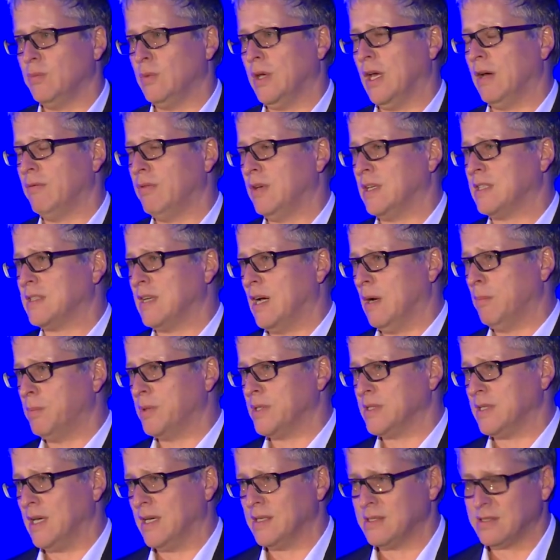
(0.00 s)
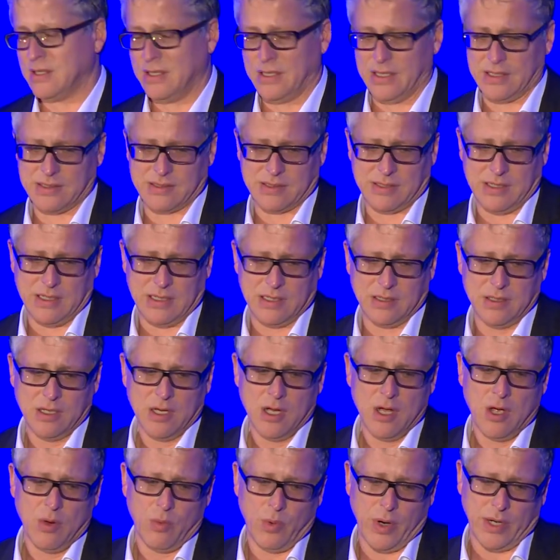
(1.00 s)
We have examples yesterday seen
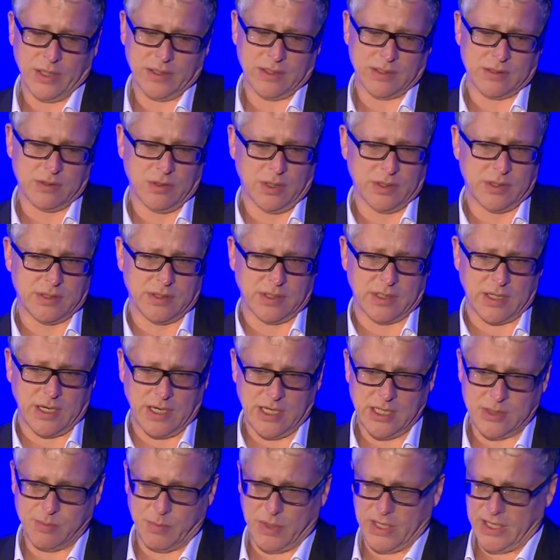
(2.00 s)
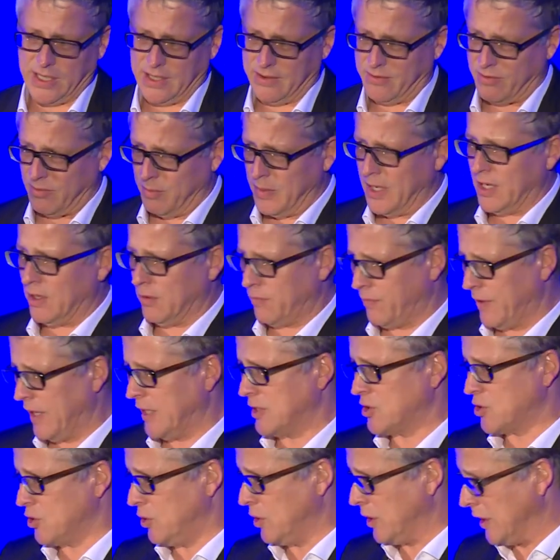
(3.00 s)
where it is not the case, but in the
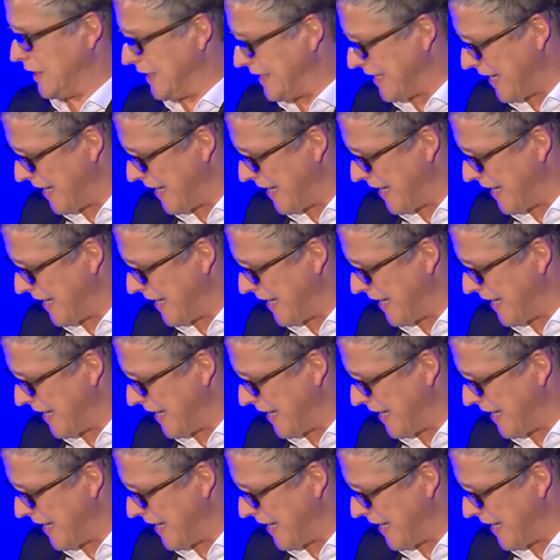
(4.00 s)
manufacturing, it